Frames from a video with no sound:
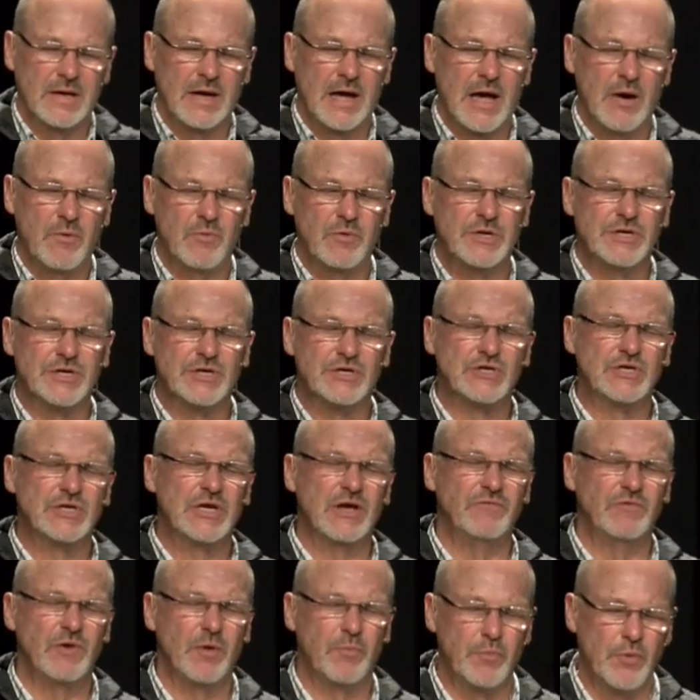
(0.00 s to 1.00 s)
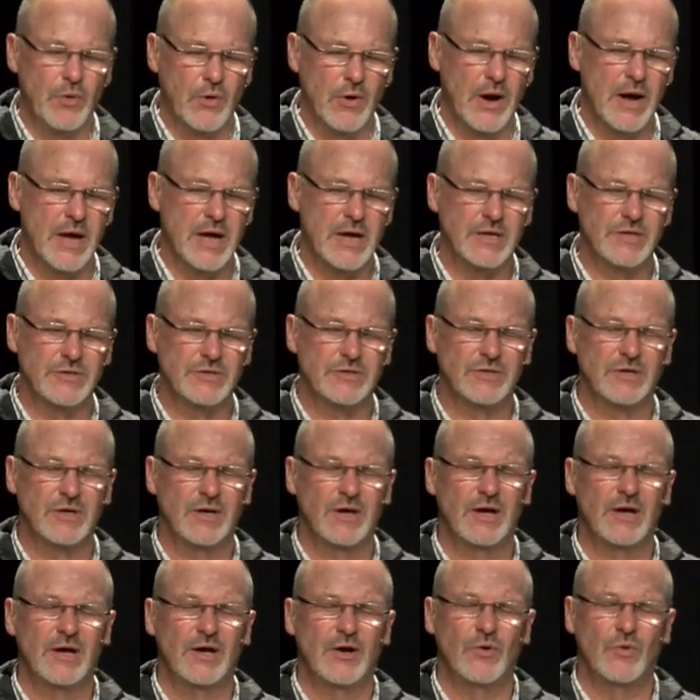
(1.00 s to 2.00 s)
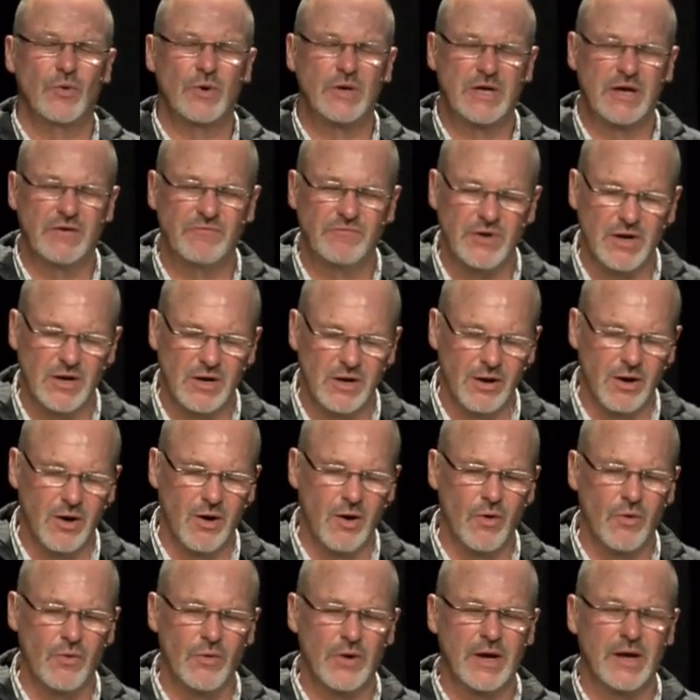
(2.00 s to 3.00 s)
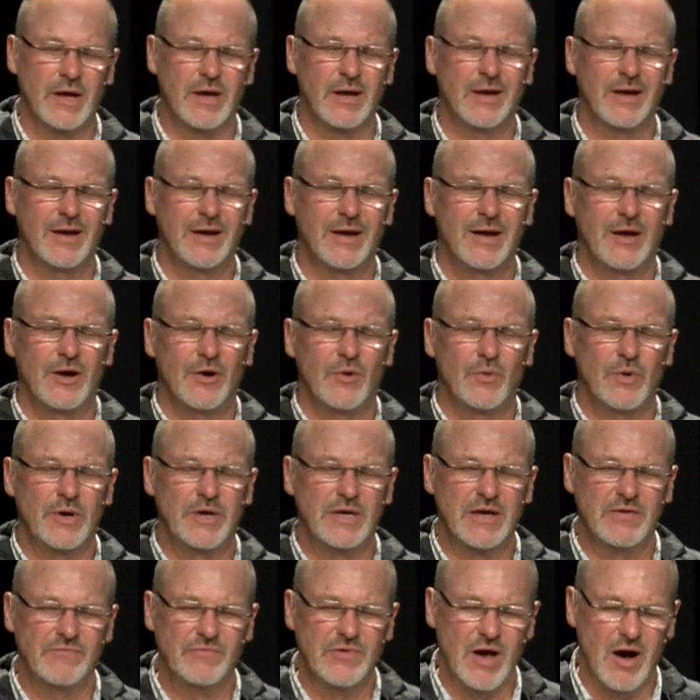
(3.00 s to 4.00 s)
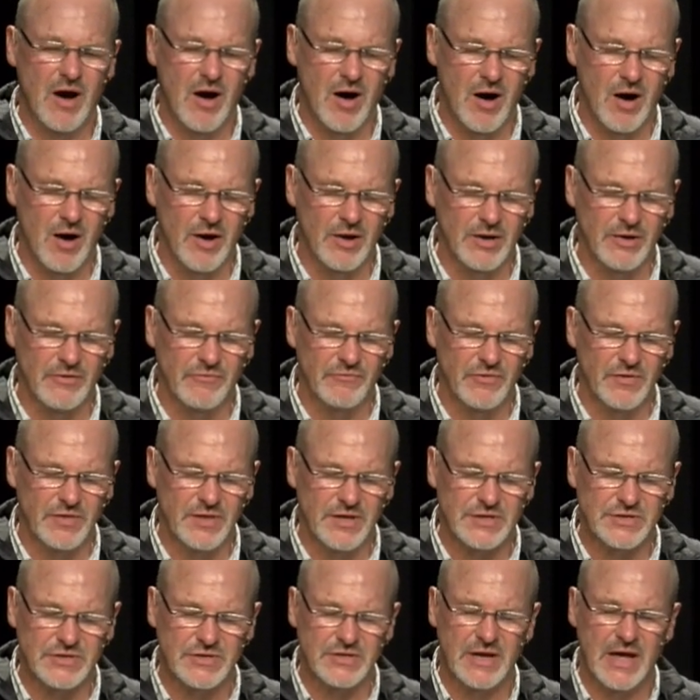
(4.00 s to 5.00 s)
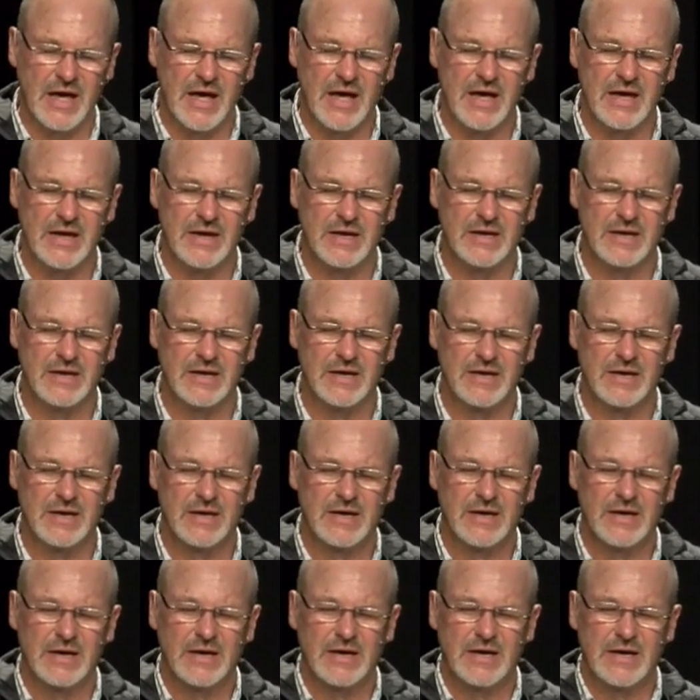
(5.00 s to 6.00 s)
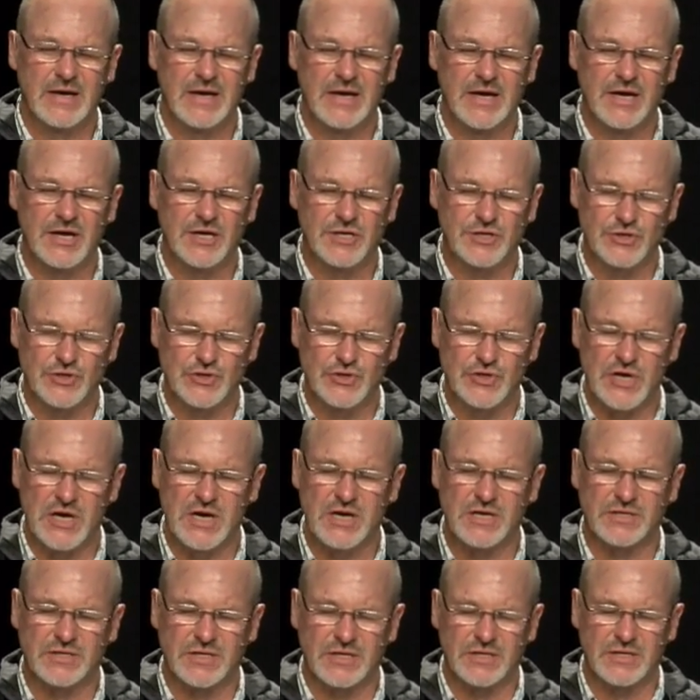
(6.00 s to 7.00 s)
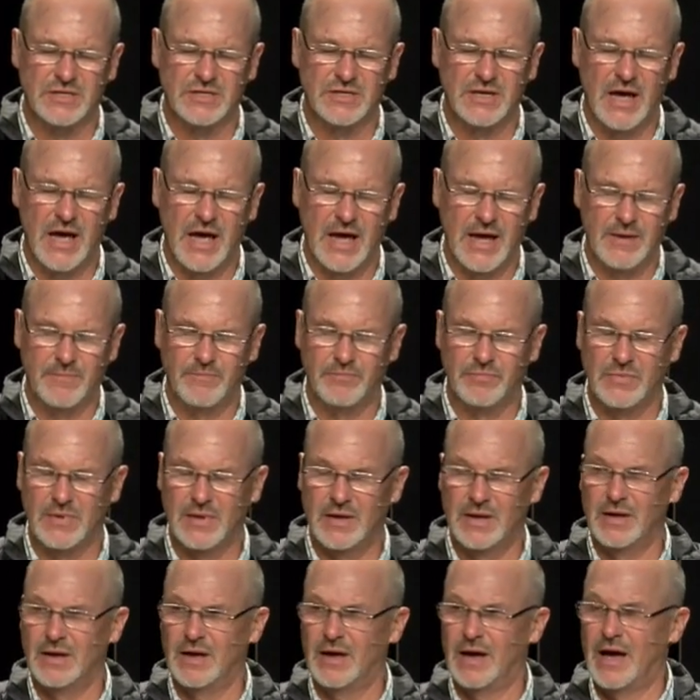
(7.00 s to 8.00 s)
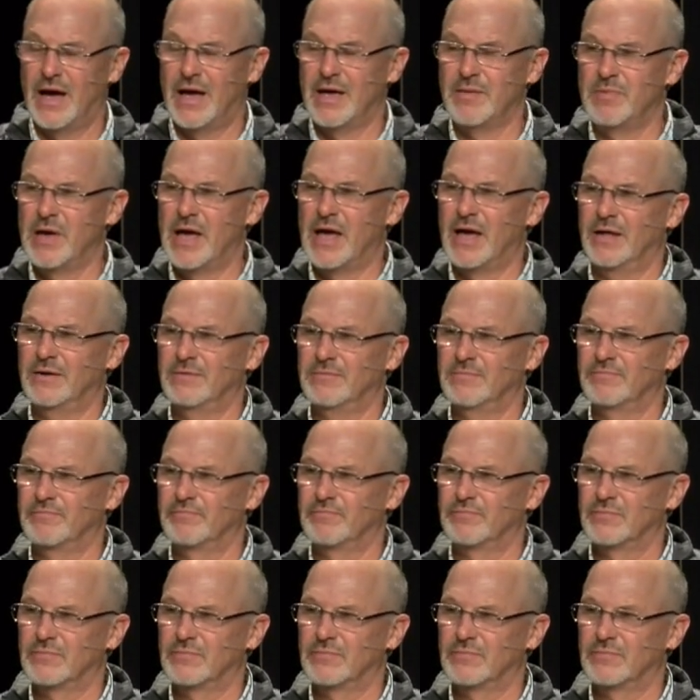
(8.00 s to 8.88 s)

And we just give you praise. We give you glory. We give you honor for this day. In Jesus' name. Amen?